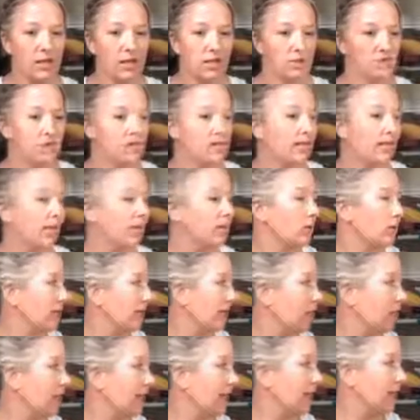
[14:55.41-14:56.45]
Just a minute, I'll look
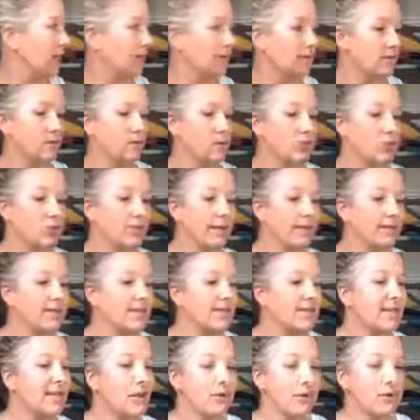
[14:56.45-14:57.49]
at your packet list in just a little bit.
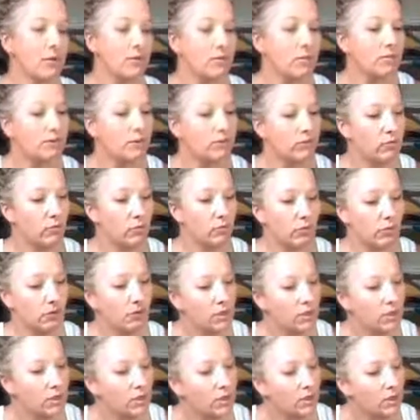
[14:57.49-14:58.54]
Stay out here though, beautiful
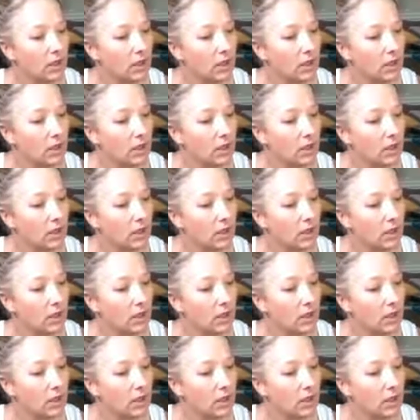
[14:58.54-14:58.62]
girl.